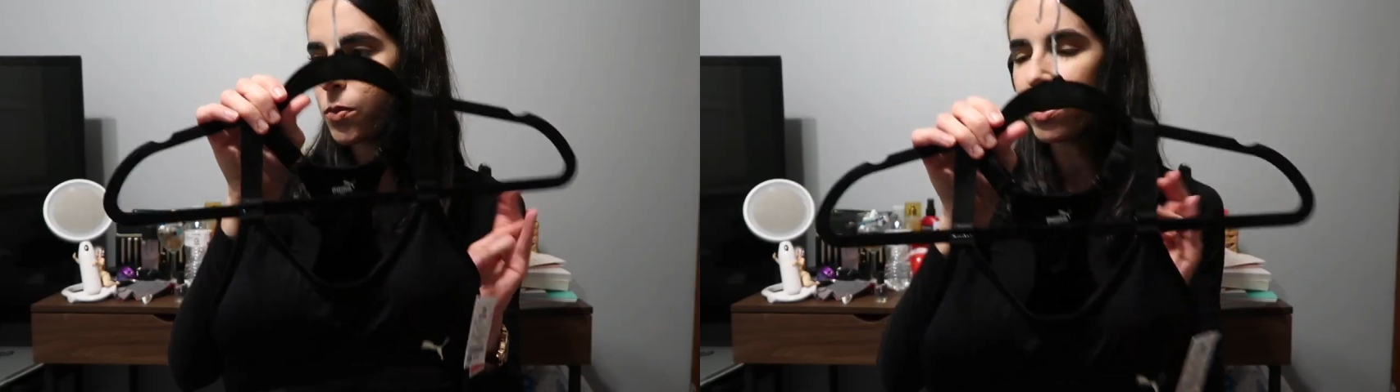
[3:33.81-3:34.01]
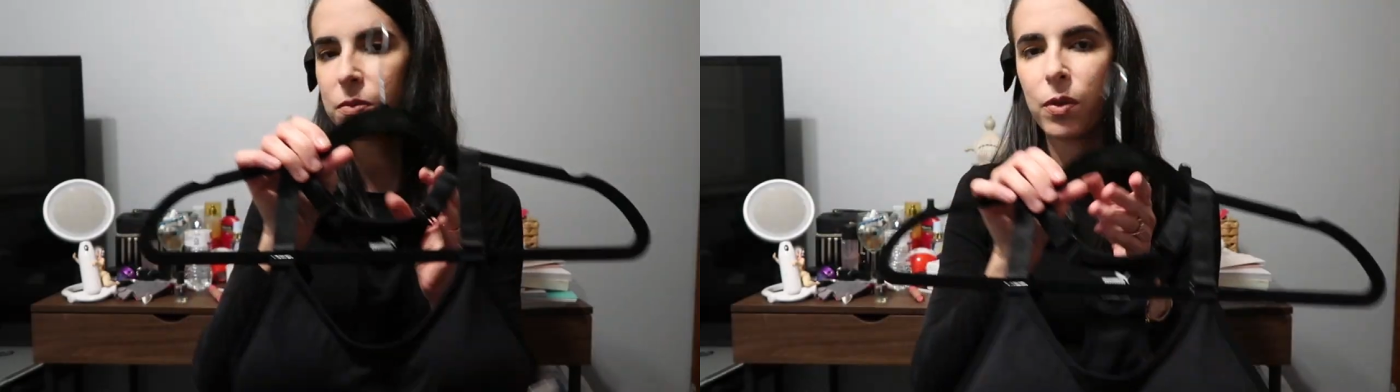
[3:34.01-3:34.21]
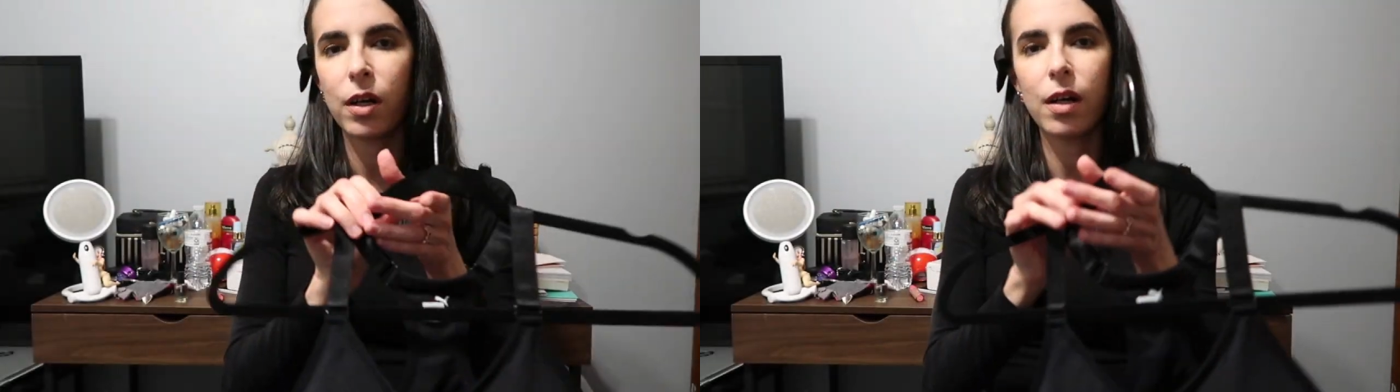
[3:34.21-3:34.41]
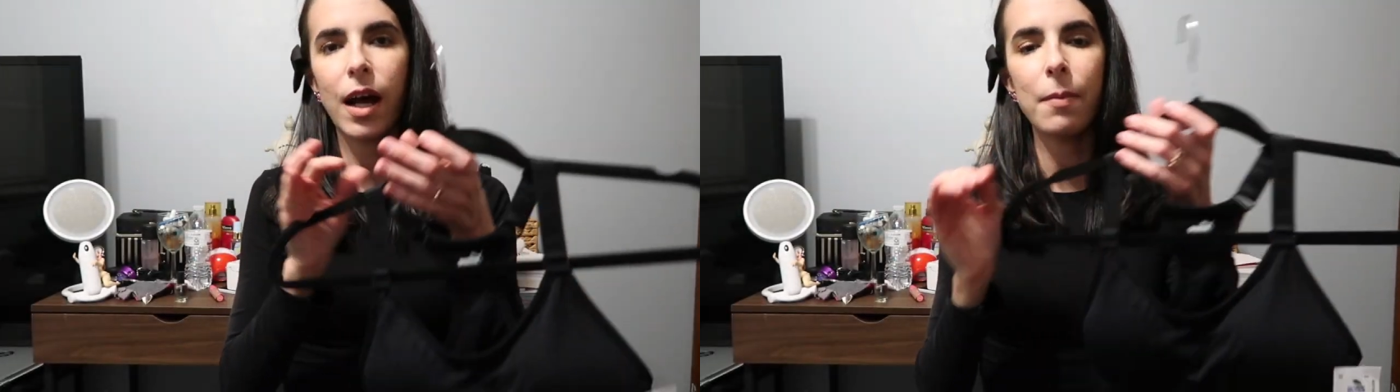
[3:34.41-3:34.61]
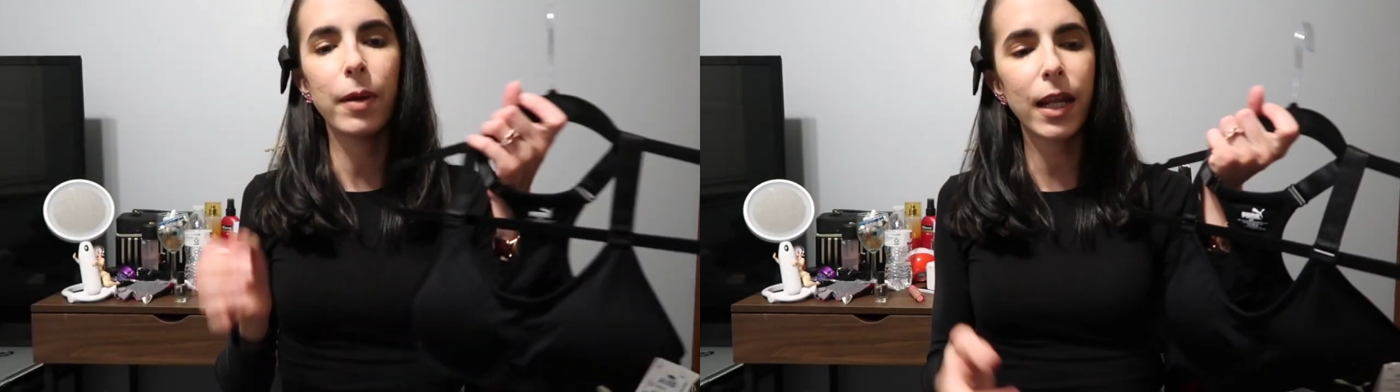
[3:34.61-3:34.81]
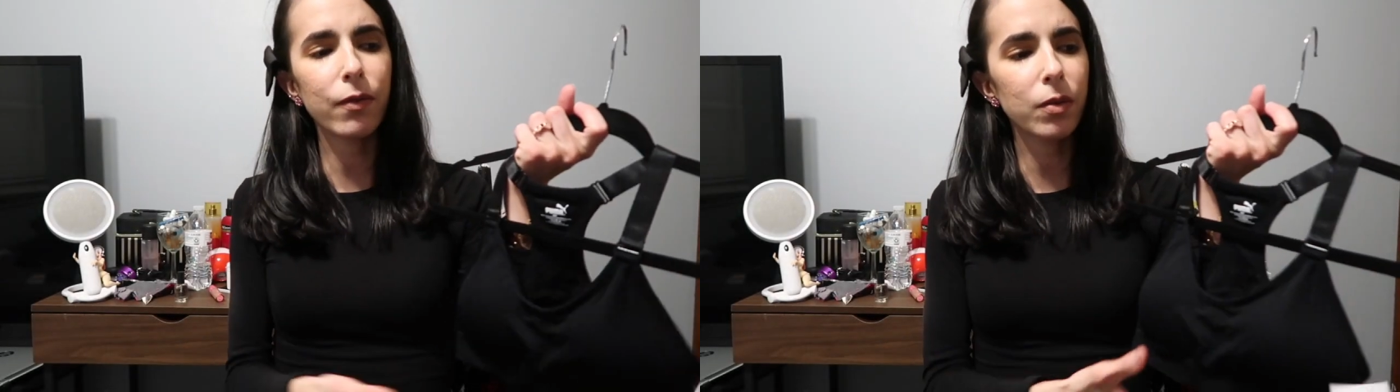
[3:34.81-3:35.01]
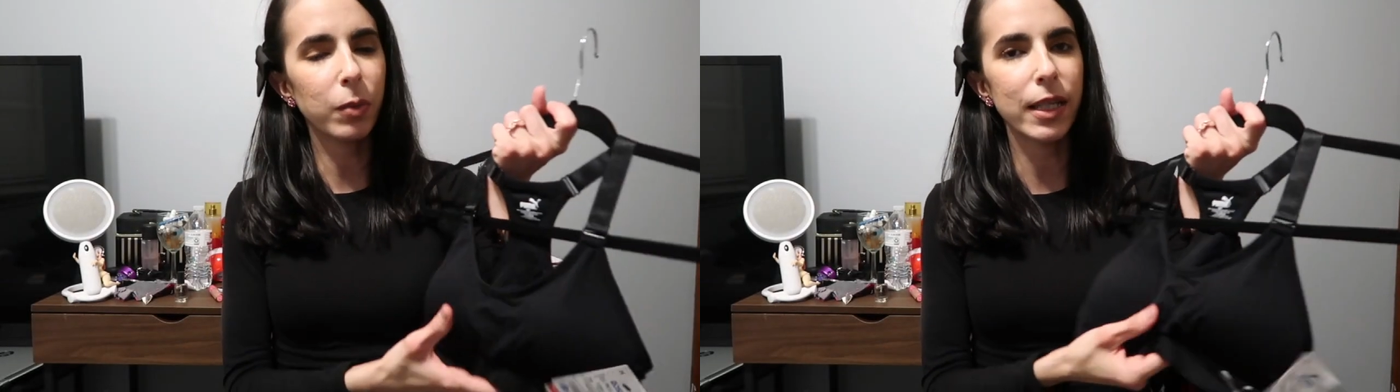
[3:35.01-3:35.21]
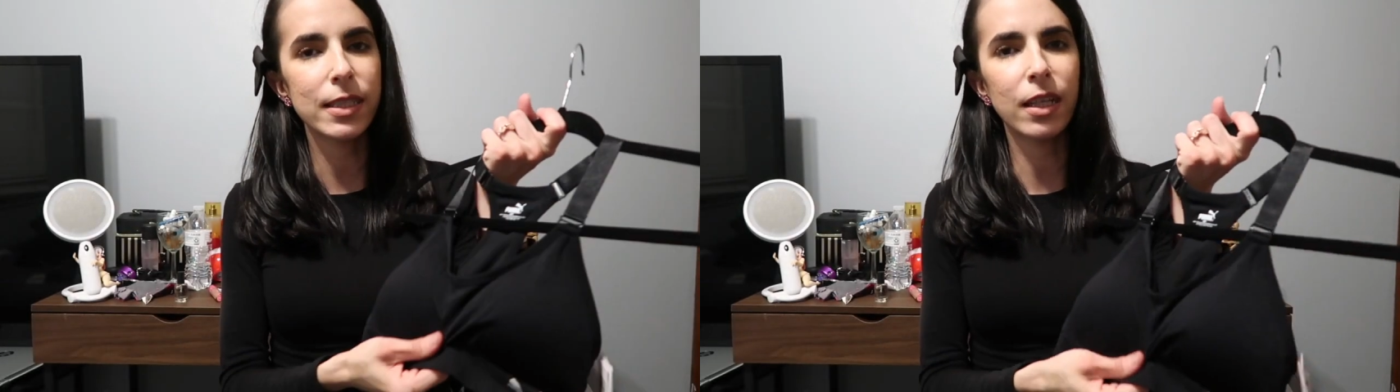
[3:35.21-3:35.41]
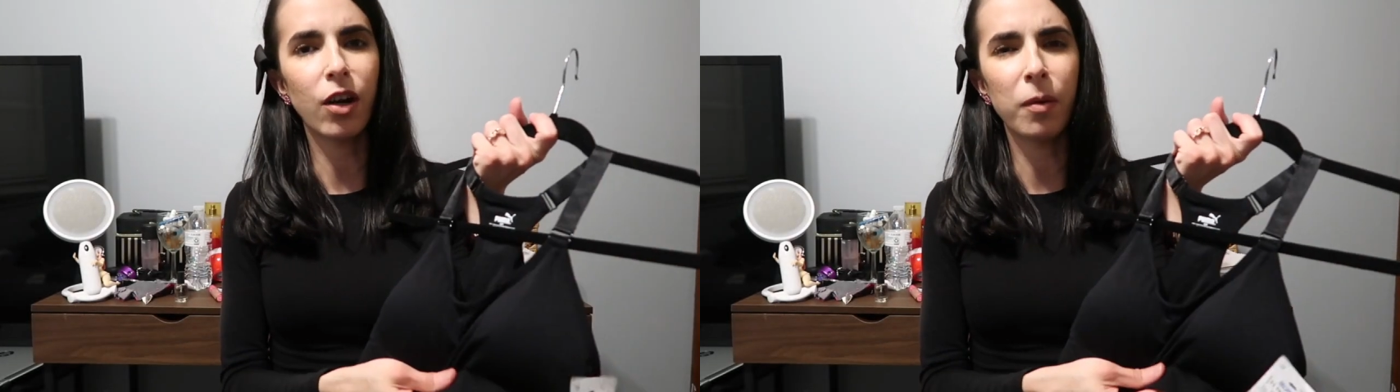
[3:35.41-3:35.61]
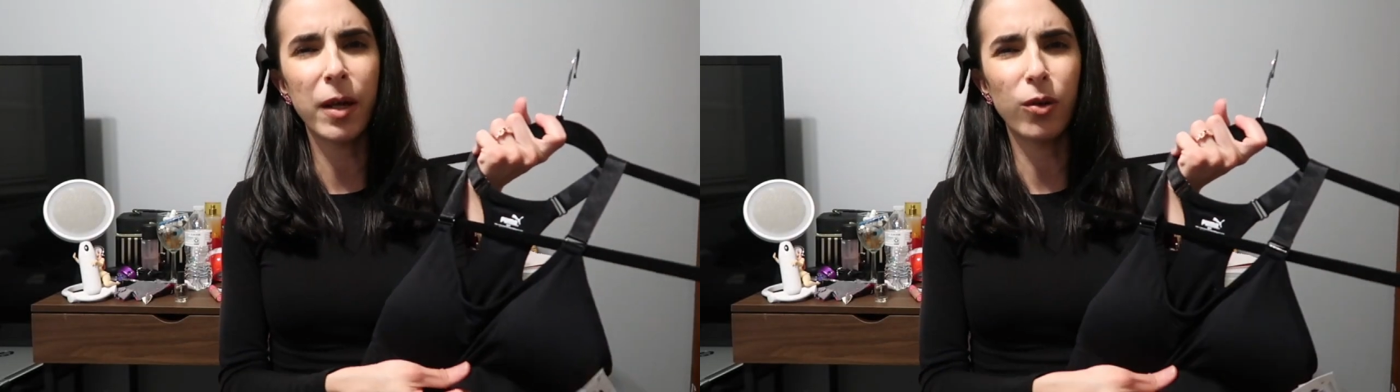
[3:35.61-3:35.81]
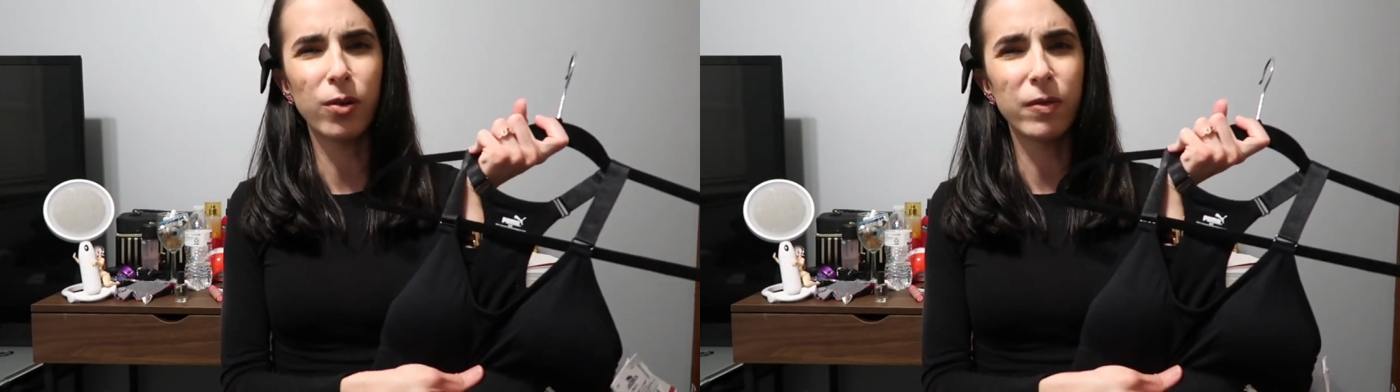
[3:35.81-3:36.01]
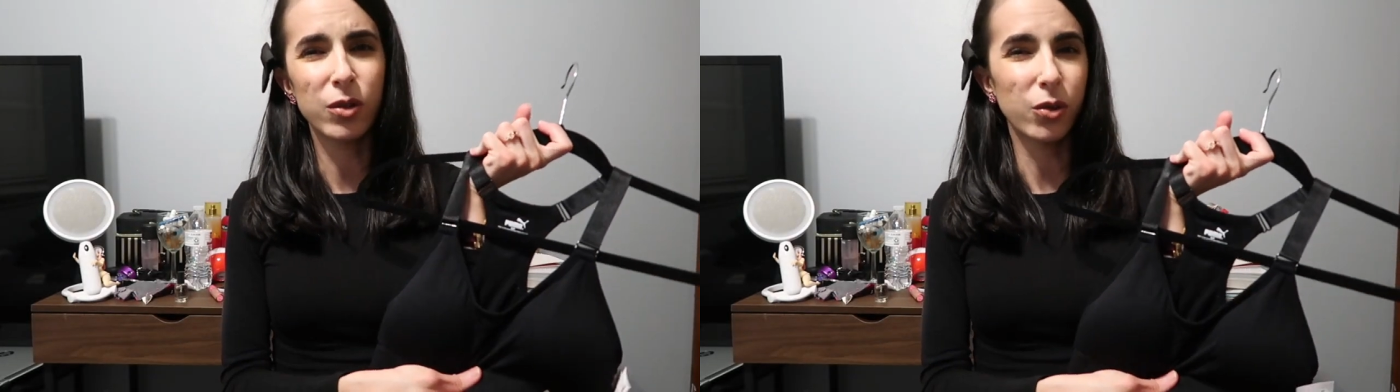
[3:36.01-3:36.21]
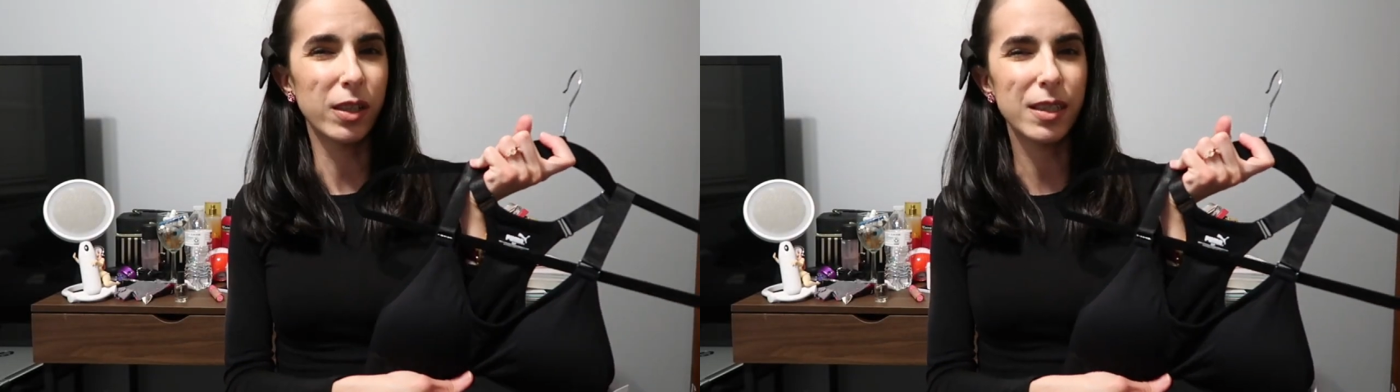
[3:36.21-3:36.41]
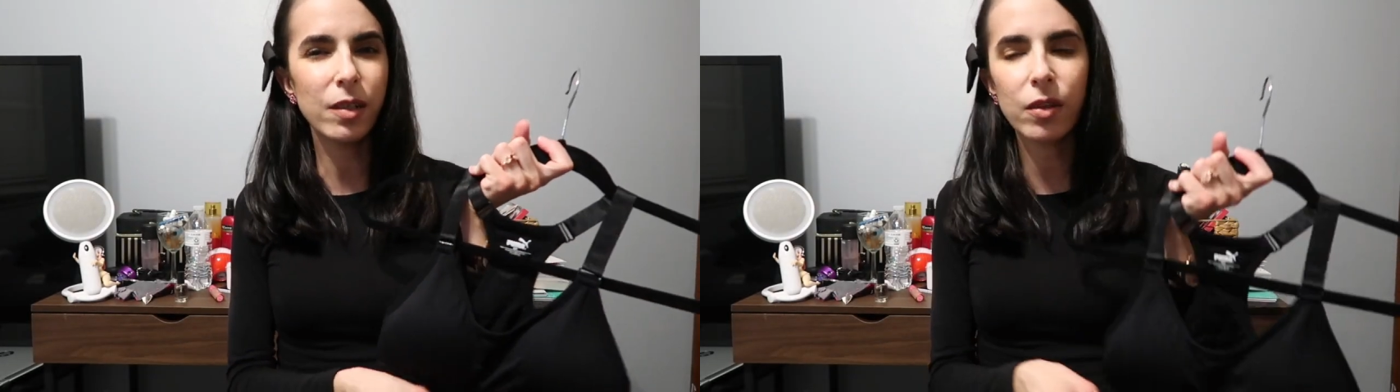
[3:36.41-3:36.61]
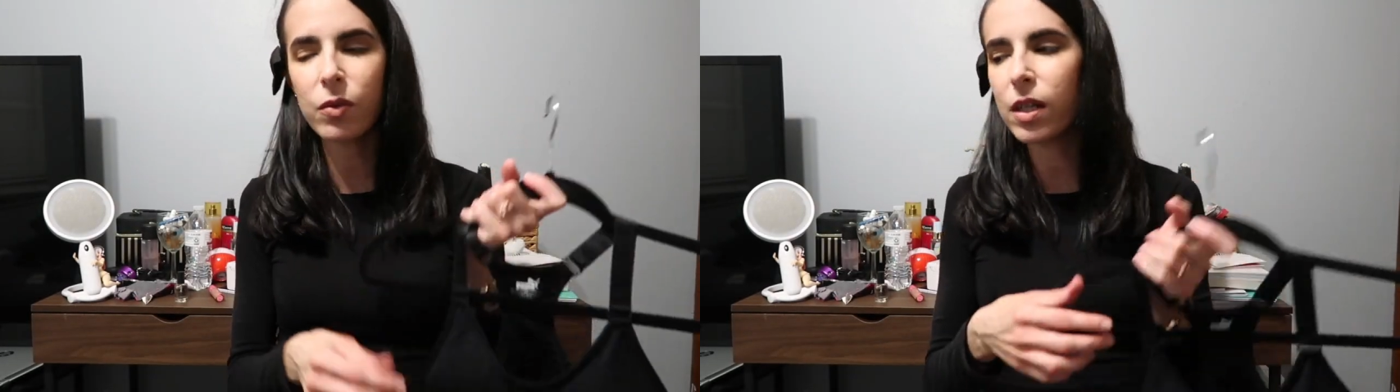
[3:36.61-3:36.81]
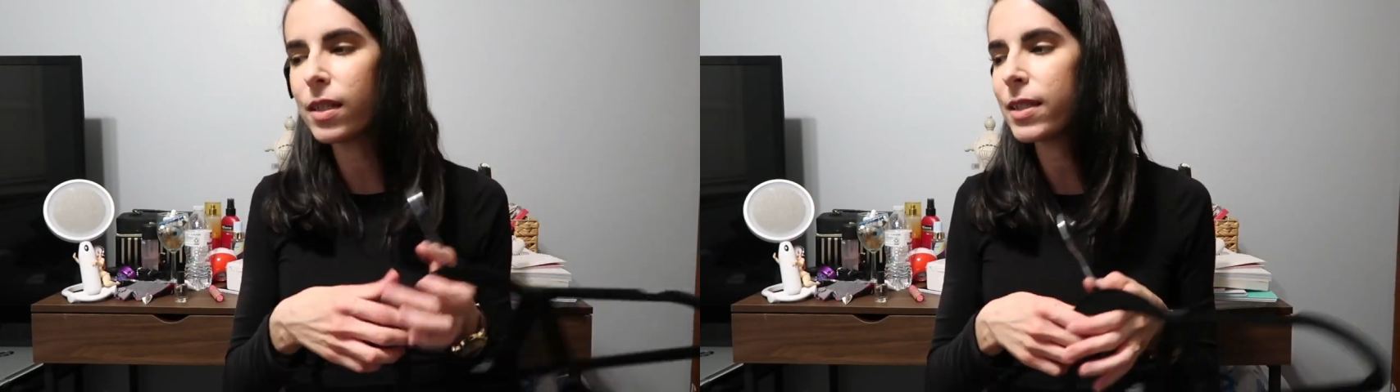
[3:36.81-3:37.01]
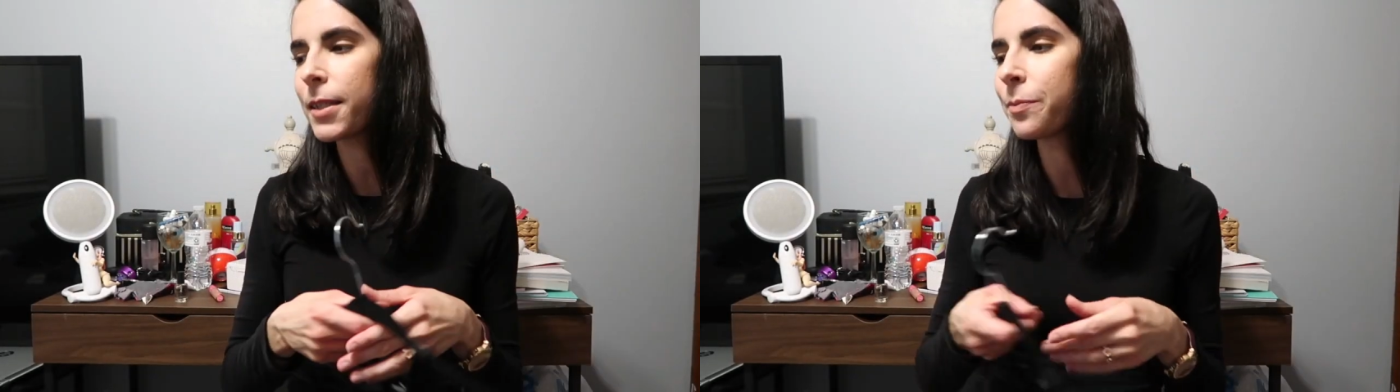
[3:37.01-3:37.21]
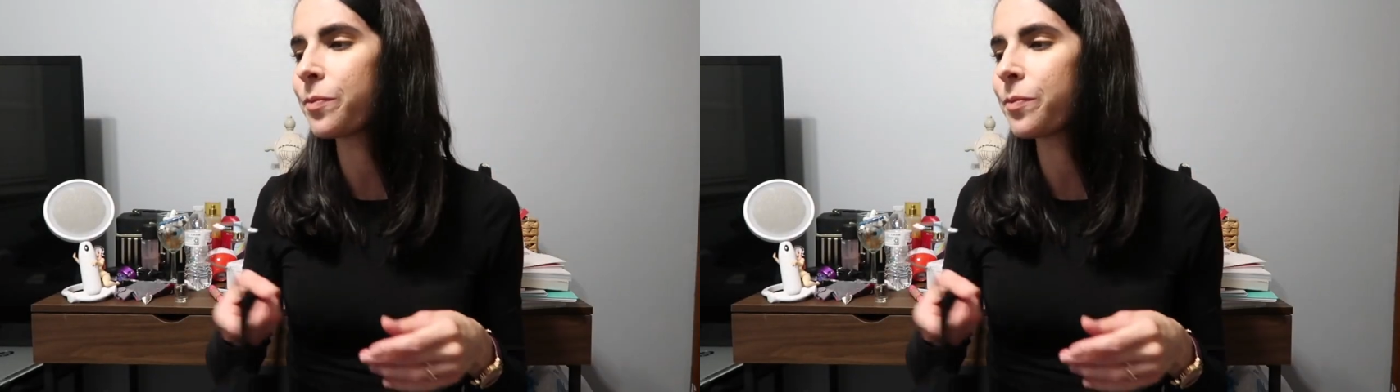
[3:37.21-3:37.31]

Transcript: sports bra. I plan on replacing all my old Victoria's Secret ones.